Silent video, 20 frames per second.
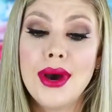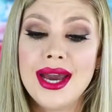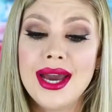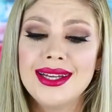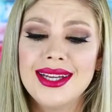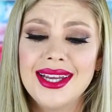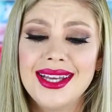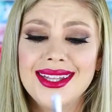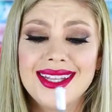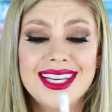
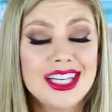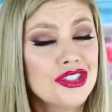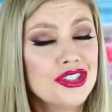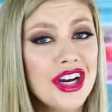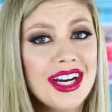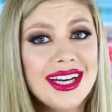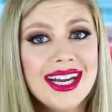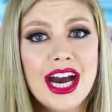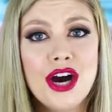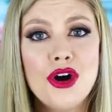But these
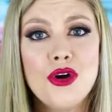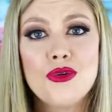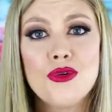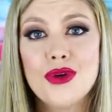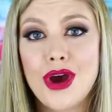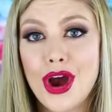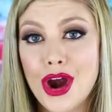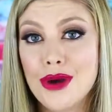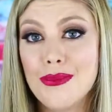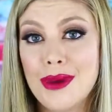right
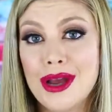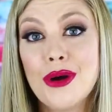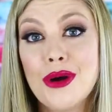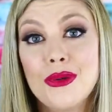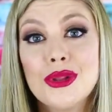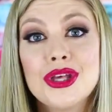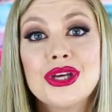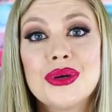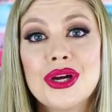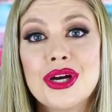now are my
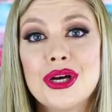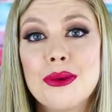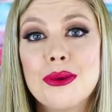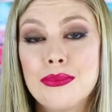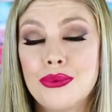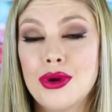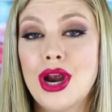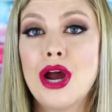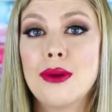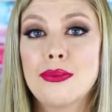holy grail
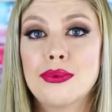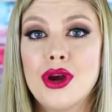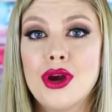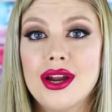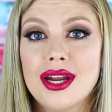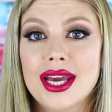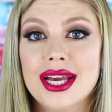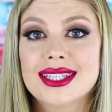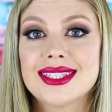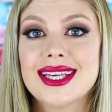brow
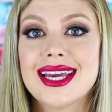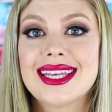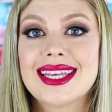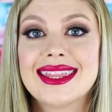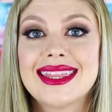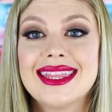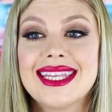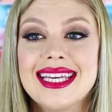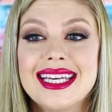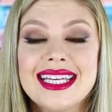products.
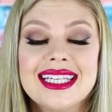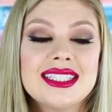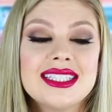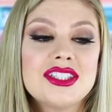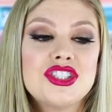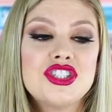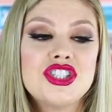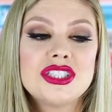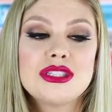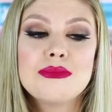Like,
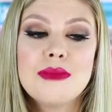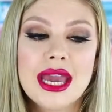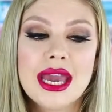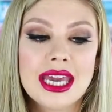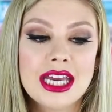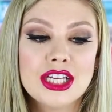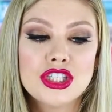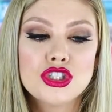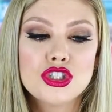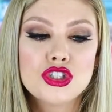these just
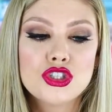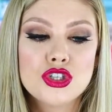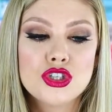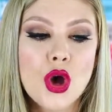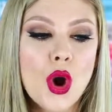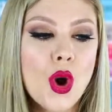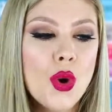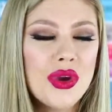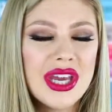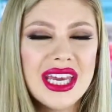make it
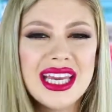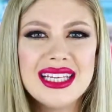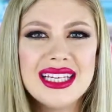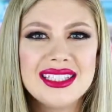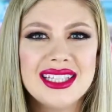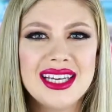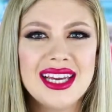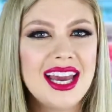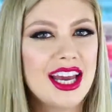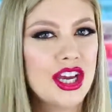so
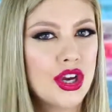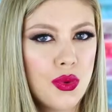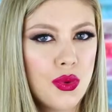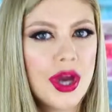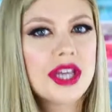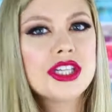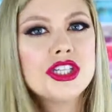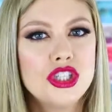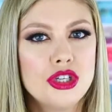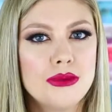easy and
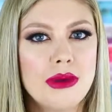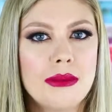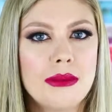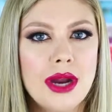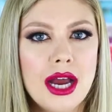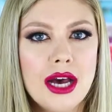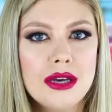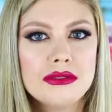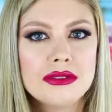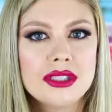quick to do my
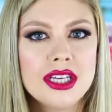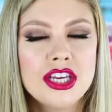brows.